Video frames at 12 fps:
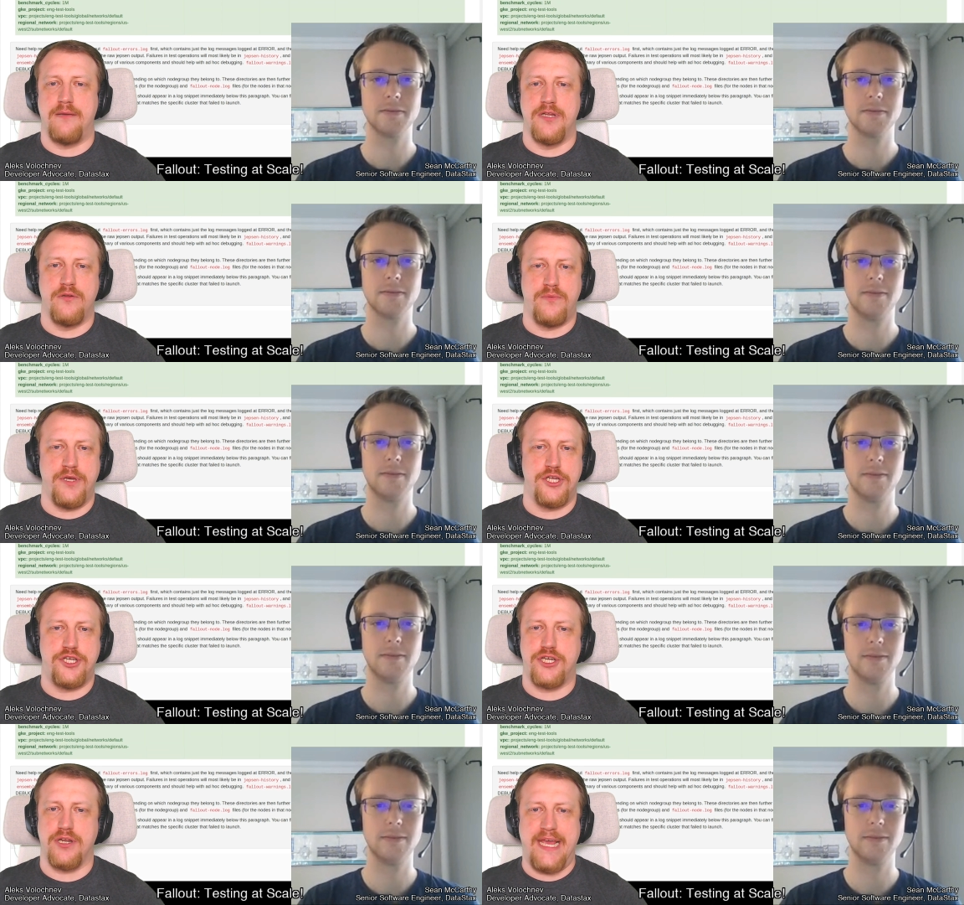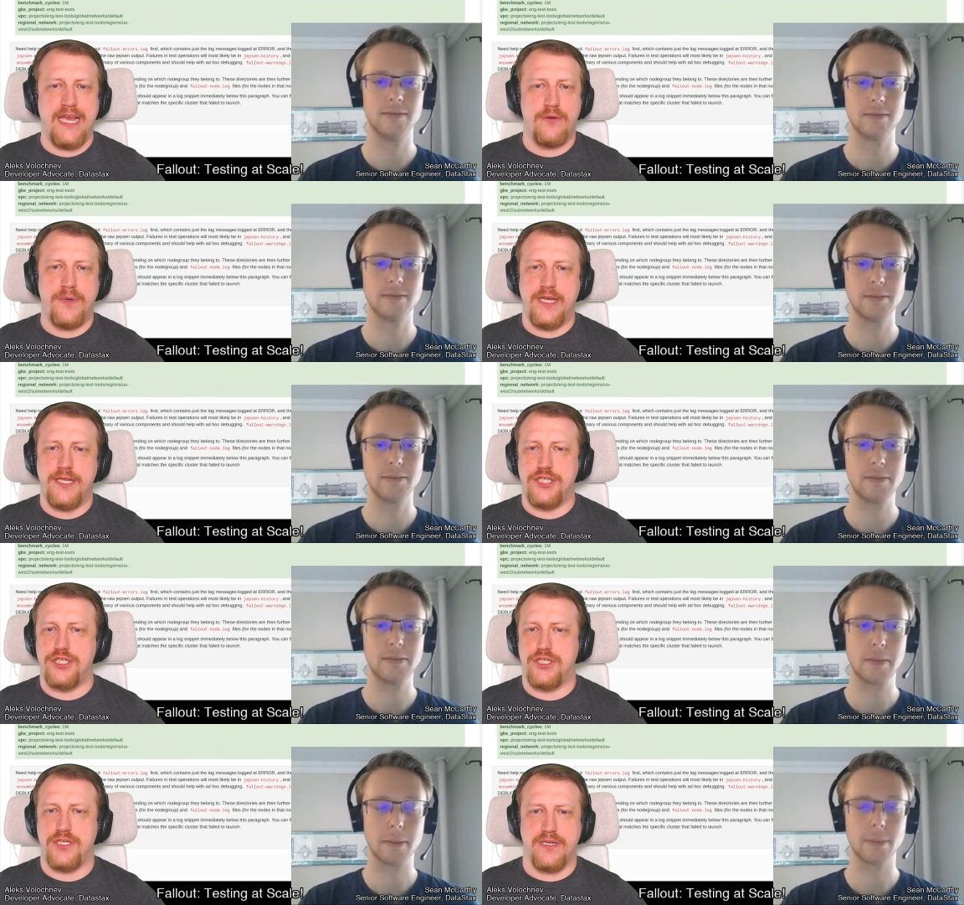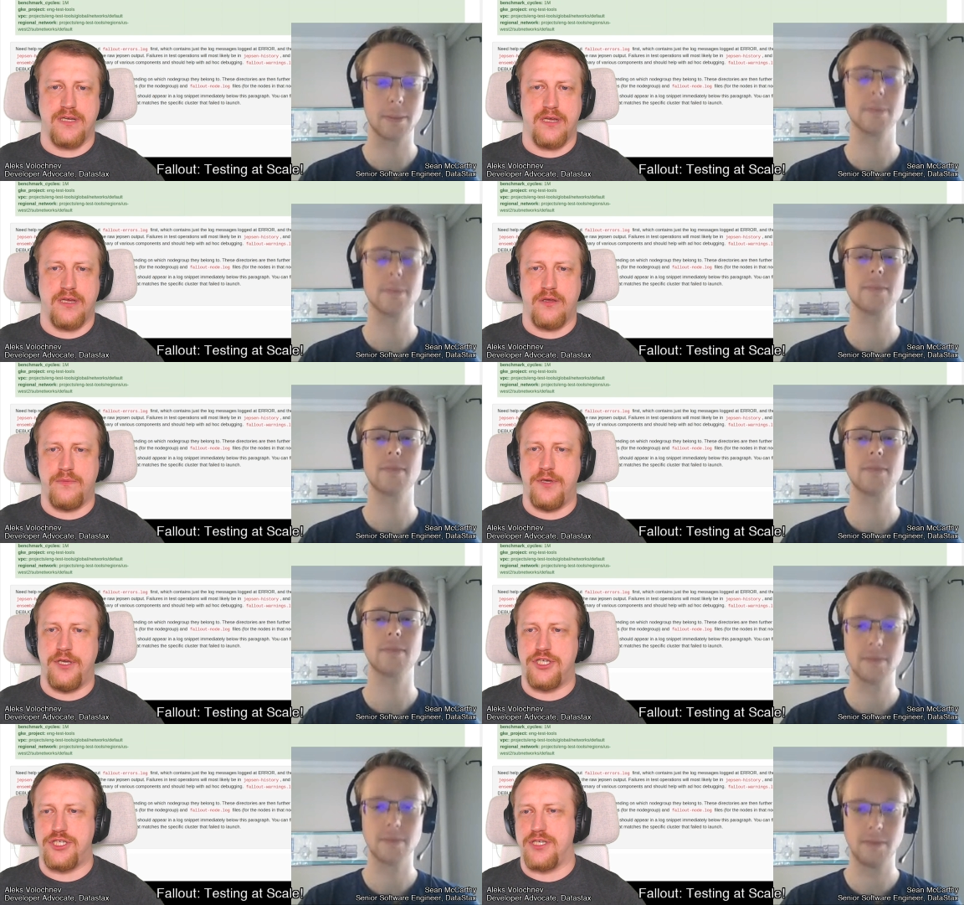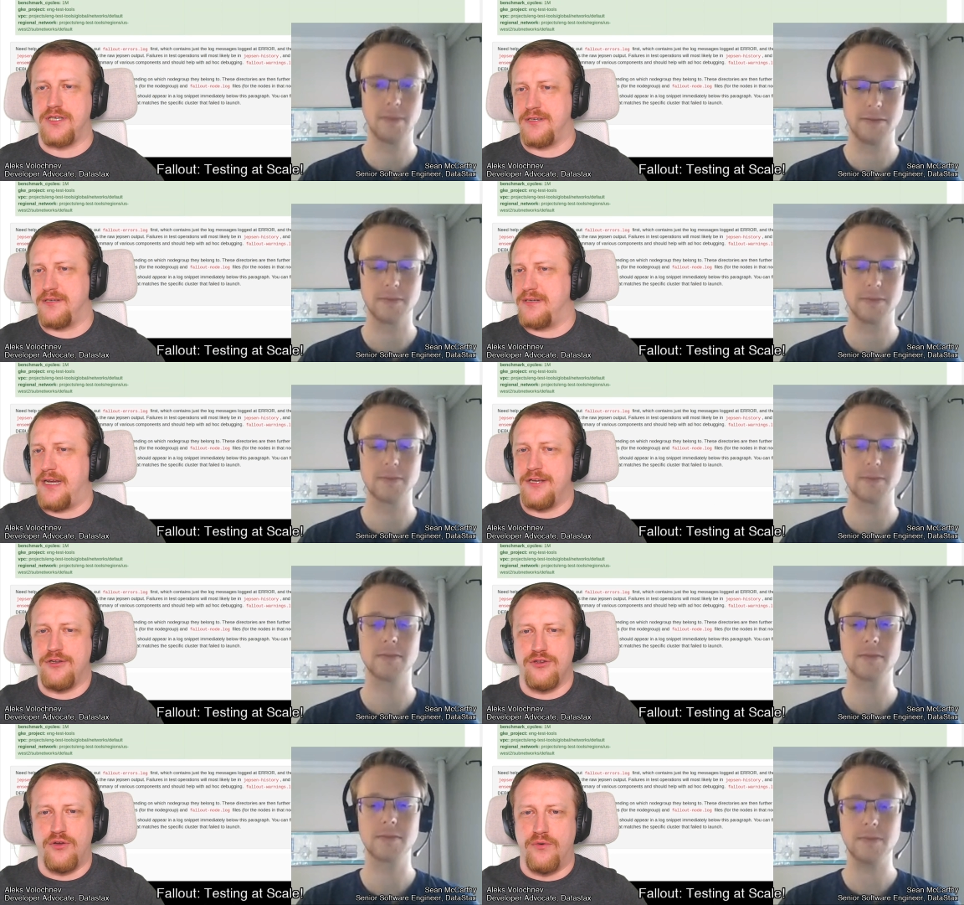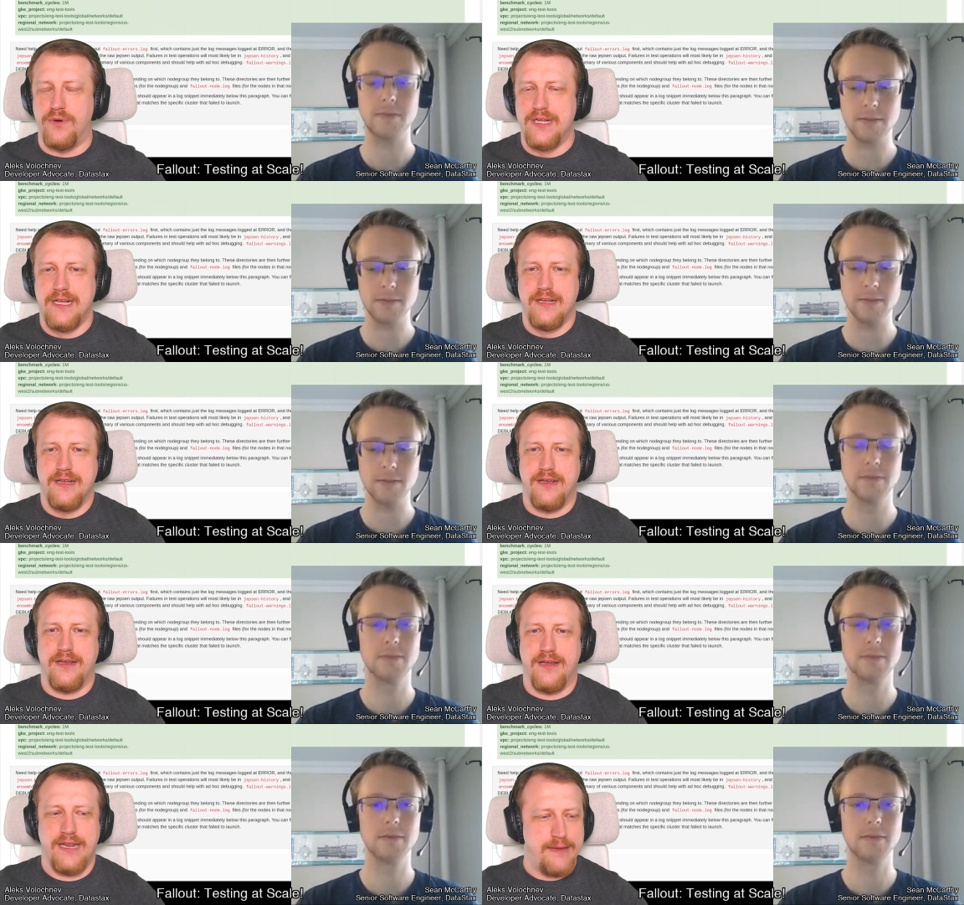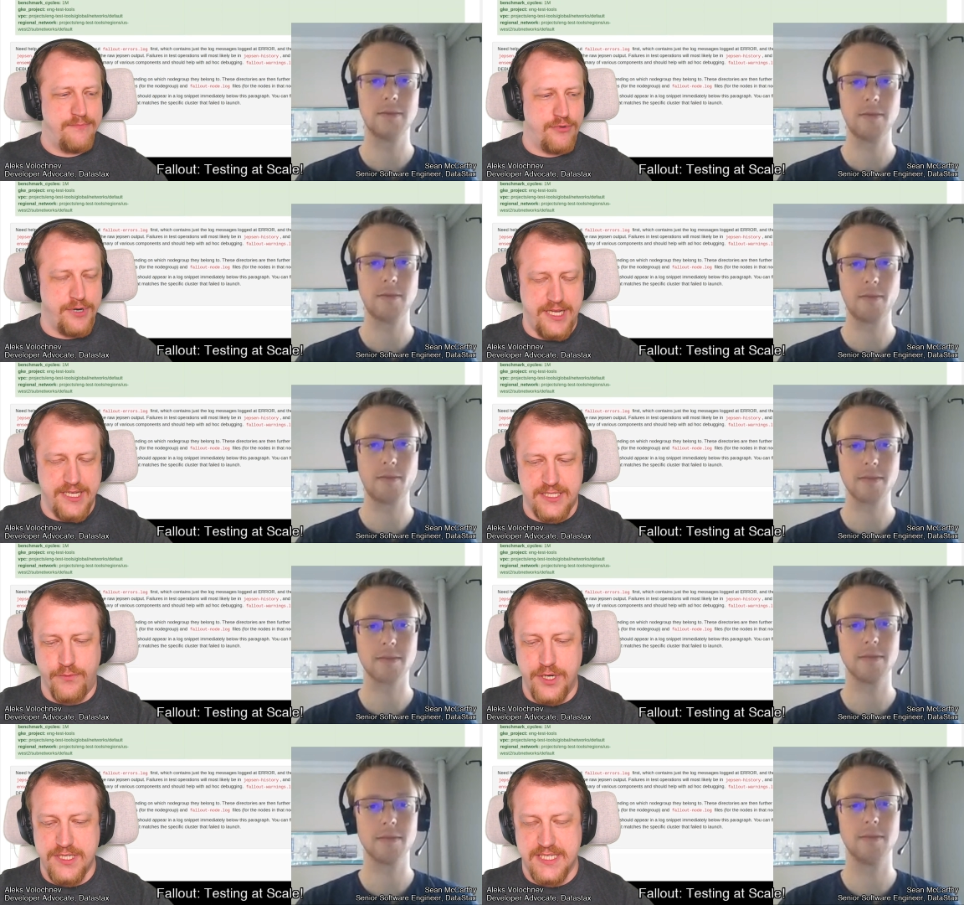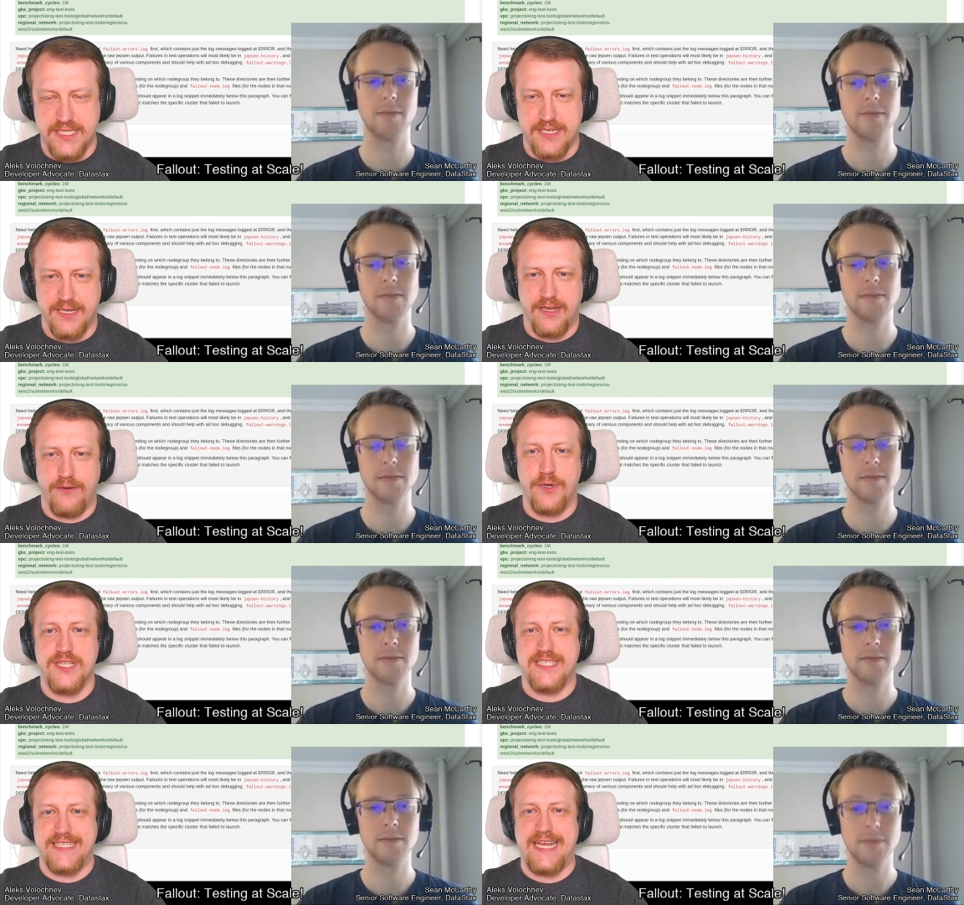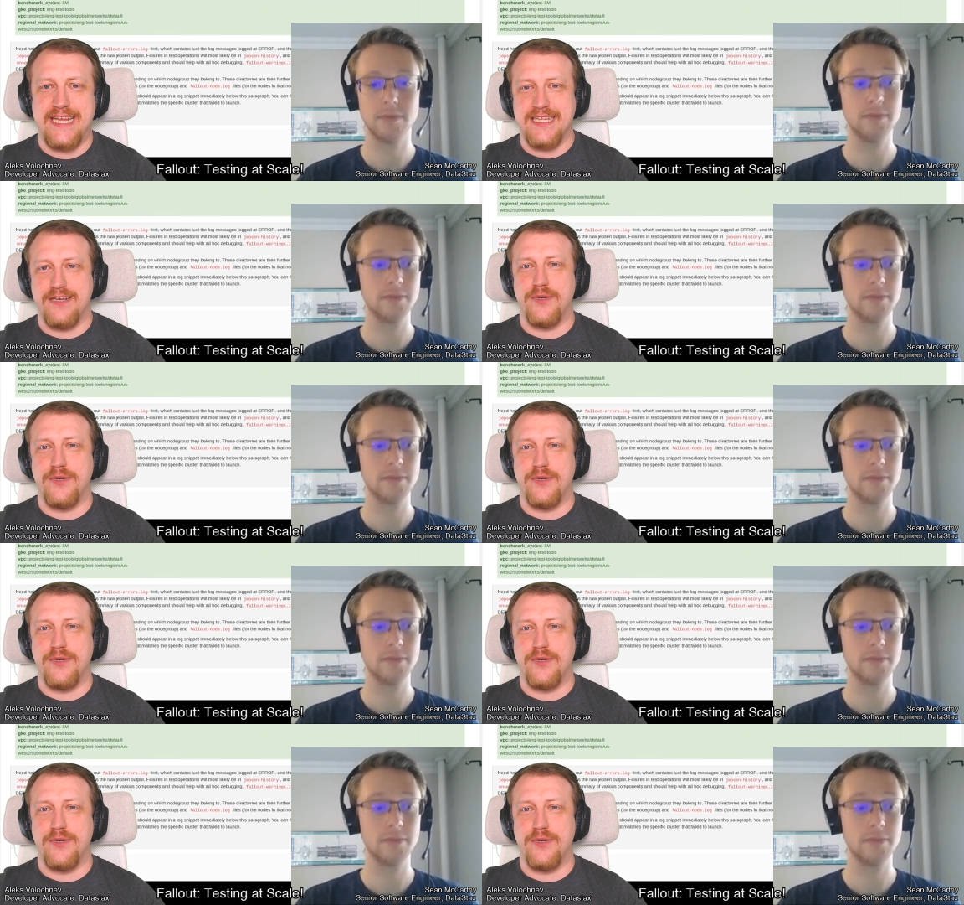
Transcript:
Speaker 1: I mean, which language, uh, which I don't know, libraries? What's what's there?